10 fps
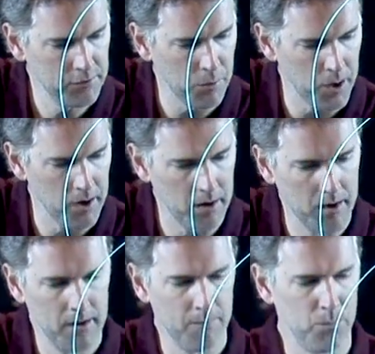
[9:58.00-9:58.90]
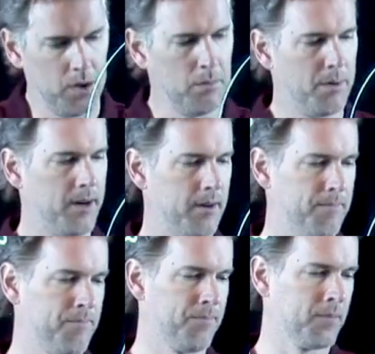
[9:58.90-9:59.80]
squared in the bottom.
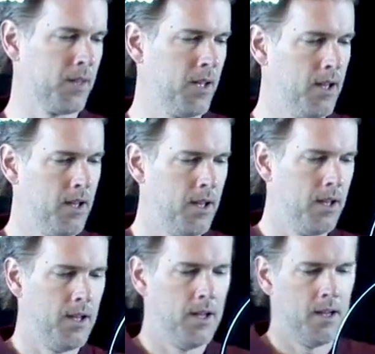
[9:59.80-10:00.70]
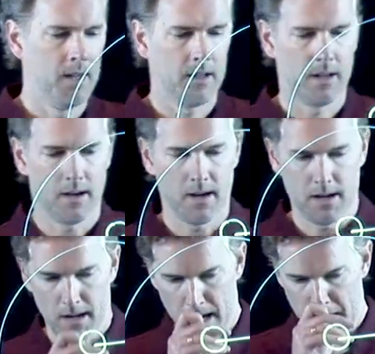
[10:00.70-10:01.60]

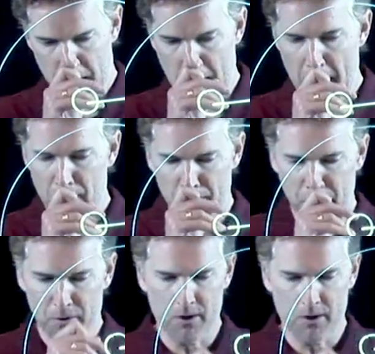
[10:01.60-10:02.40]
Okay, and now we can